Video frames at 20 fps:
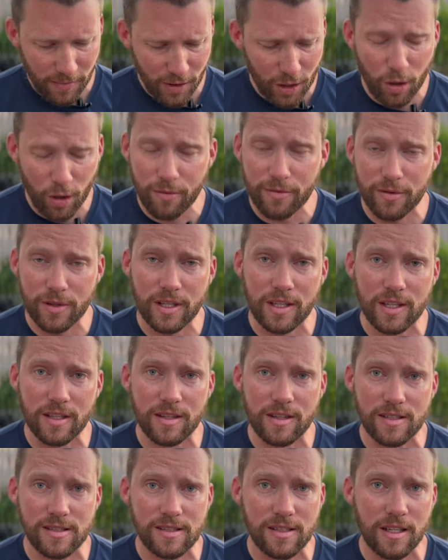Hopefully
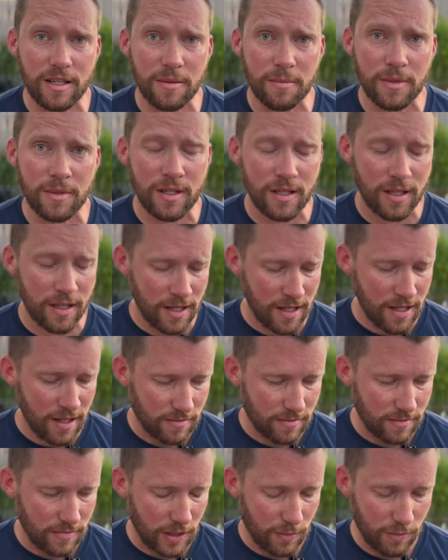get the same
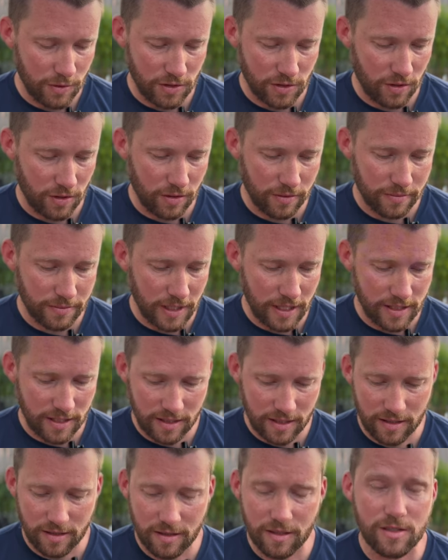result as
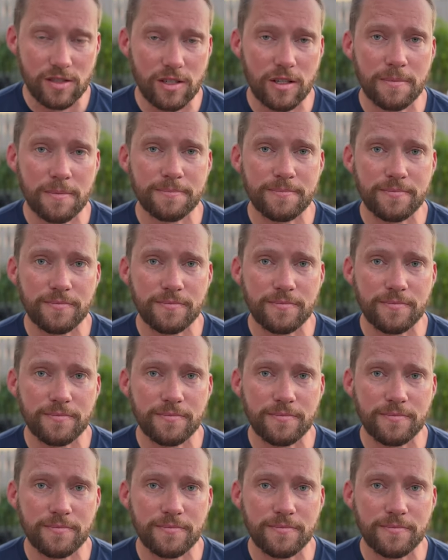I did this year.